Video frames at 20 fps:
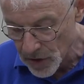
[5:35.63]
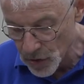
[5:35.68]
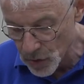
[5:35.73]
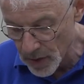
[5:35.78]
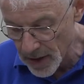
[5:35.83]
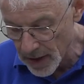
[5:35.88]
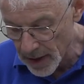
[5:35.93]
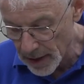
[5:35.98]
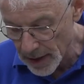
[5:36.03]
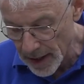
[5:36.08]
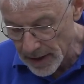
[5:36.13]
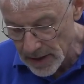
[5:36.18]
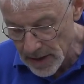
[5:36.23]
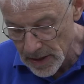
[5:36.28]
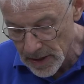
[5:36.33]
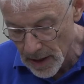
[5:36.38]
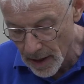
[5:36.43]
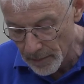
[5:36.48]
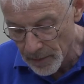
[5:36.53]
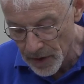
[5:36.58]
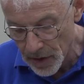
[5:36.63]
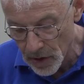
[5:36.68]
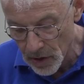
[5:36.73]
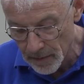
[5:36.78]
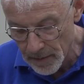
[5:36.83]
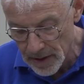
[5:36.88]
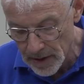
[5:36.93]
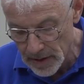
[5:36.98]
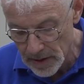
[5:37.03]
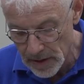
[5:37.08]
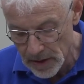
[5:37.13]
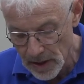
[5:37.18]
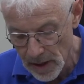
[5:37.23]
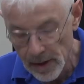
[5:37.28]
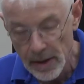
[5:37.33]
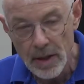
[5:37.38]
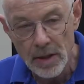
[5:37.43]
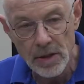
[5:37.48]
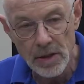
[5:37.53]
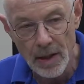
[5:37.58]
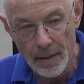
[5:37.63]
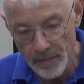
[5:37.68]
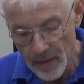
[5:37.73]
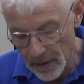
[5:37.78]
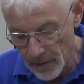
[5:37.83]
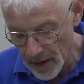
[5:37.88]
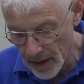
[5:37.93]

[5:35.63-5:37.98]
treated like subhumans something